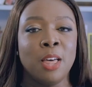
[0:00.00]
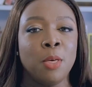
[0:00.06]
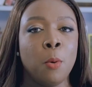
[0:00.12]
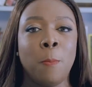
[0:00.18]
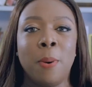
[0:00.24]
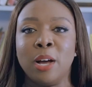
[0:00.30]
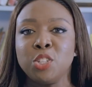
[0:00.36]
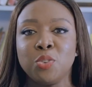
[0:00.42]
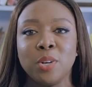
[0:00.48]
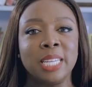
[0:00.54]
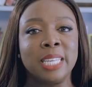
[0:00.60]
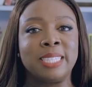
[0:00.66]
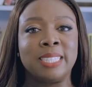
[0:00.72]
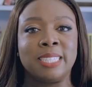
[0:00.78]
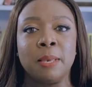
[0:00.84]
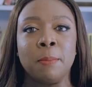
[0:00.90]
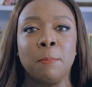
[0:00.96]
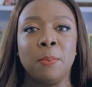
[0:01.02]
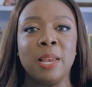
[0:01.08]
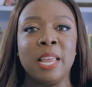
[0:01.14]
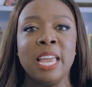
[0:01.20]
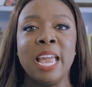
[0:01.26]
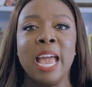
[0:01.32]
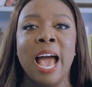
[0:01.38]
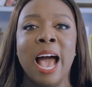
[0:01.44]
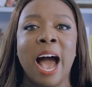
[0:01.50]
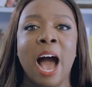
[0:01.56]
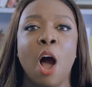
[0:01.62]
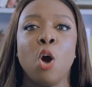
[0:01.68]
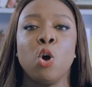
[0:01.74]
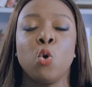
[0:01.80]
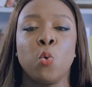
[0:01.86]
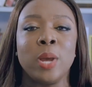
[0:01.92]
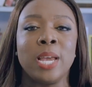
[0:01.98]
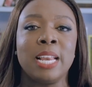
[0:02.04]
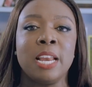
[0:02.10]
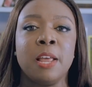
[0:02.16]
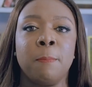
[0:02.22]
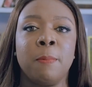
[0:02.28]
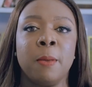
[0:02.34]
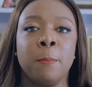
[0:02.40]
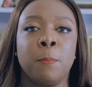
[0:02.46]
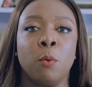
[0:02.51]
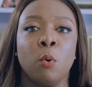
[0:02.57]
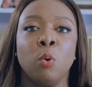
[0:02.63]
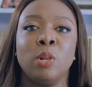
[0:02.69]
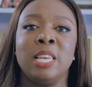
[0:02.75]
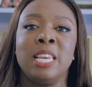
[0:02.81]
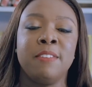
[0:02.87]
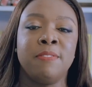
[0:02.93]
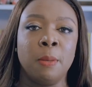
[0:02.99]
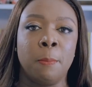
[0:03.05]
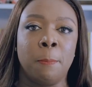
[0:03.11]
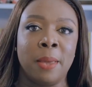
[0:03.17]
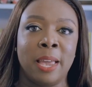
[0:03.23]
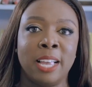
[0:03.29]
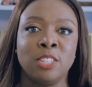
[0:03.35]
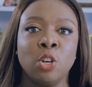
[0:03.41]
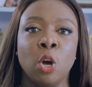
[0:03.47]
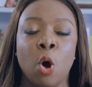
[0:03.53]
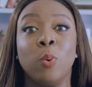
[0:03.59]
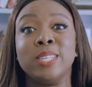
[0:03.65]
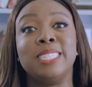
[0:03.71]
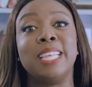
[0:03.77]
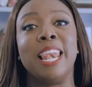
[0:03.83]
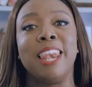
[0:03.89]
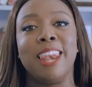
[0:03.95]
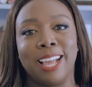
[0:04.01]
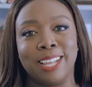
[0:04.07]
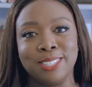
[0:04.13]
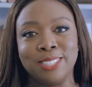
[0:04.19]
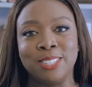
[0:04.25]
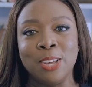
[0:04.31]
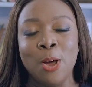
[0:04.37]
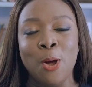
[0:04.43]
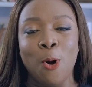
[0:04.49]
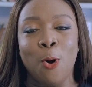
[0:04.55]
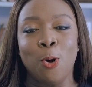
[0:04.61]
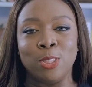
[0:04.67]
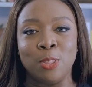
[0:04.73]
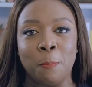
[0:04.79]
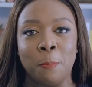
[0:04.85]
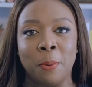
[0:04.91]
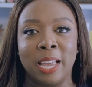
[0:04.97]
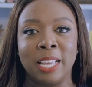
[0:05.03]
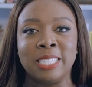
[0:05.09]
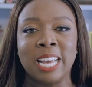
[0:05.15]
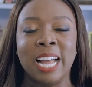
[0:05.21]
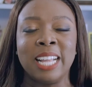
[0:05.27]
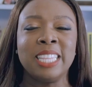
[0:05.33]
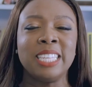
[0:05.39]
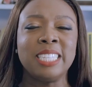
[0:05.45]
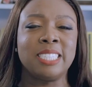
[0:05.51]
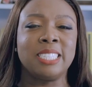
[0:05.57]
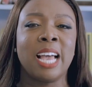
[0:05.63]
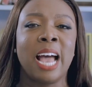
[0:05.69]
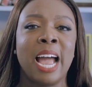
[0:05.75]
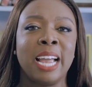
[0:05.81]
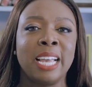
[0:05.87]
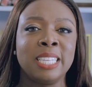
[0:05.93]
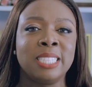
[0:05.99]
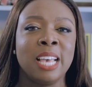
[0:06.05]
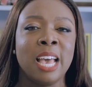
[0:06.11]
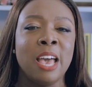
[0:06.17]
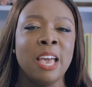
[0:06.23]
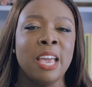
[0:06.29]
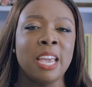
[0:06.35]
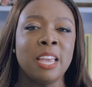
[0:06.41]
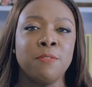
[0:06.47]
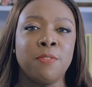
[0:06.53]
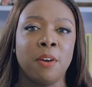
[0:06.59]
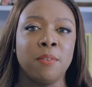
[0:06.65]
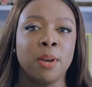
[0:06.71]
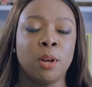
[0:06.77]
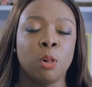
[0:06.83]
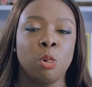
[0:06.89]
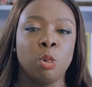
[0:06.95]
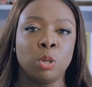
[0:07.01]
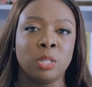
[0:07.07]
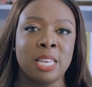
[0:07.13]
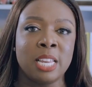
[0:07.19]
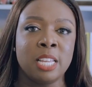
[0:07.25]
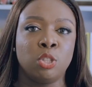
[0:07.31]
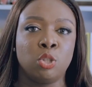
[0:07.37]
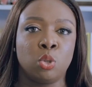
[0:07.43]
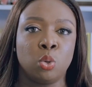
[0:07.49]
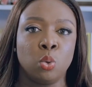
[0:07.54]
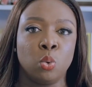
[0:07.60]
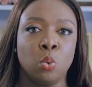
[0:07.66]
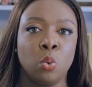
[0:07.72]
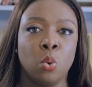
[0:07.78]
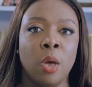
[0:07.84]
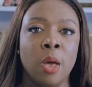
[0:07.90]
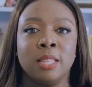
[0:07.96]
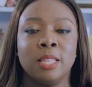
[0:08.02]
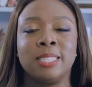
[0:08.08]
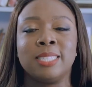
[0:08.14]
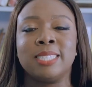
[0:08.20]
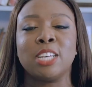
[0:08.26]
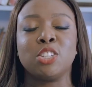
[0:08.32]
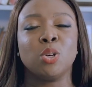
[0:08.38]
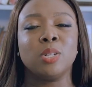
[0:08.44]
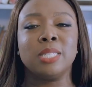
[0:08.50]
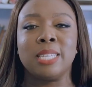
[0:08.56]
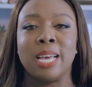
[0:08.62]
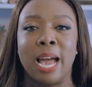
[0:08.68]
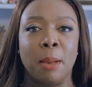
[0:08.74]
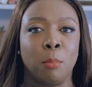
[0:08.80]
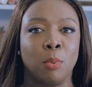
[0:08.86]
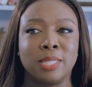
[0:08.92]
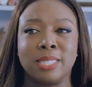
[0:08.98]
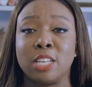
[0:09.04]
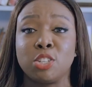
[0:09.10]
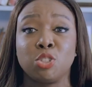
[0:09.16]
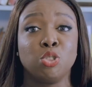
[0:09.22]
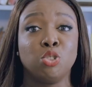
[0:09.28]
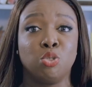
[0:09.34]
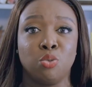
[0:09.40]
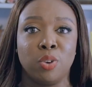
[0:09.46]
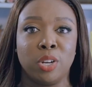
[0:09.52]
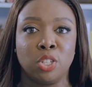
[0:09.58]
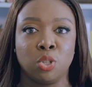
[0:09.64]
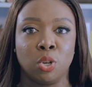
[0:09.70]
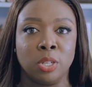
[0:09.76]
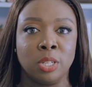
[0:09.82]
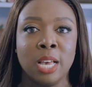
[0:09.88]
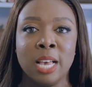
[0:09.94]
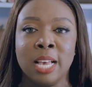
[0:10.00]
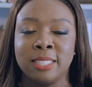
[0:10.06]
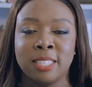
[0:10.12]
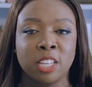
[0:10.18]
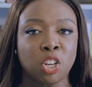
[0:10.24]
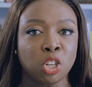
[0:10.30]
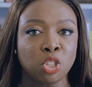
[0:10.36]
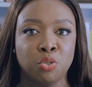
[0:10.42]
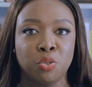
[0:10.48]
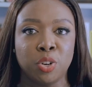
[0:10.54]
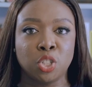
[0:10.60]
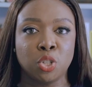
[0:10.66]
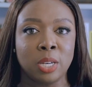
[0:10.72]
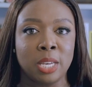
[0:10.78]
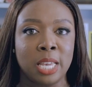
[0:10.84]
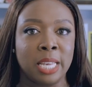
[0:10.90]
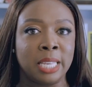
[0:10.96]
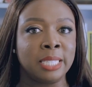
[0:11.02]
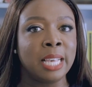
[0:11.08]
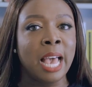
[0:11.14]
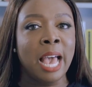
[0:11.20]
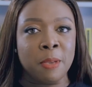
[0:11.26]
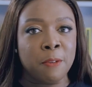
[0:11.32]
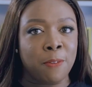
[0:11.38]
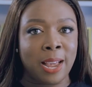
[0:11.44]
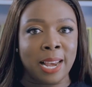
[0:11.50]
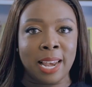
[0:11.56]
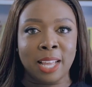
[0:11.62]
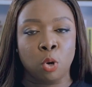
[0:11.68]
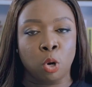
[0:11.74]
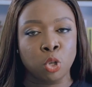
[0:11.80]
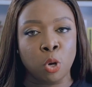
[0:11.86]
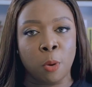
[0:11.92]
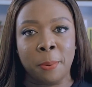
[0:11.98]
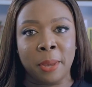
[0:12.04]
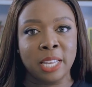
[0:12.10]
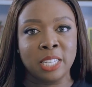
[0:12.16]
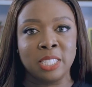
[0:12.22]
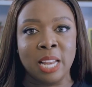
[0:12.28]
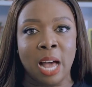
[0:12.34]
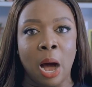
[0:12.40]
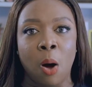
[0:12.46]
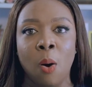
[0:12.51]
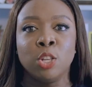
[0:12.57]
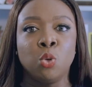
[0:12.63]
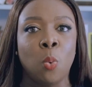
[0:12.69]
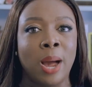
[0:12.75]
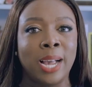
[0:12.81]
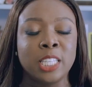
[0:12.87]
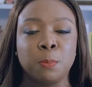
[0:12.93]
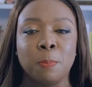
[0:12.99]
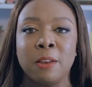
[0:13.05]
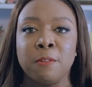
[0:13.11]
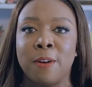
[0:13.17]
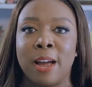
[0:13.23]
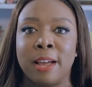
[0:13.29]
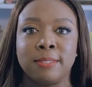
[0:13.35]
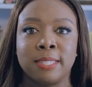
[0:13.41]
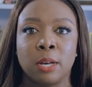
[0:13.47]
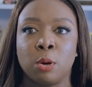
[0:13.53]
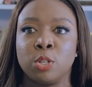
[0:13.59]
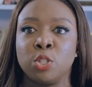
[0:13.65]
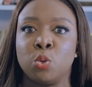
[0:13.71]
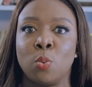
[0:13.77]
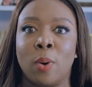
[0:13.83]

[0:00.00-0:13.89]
The bounce rate is simply how quickly people leave the page once they land on the page. And this ties in very closely to the session time or session duration. Session duration is, if I land on your page now, do I spend 5 seconds?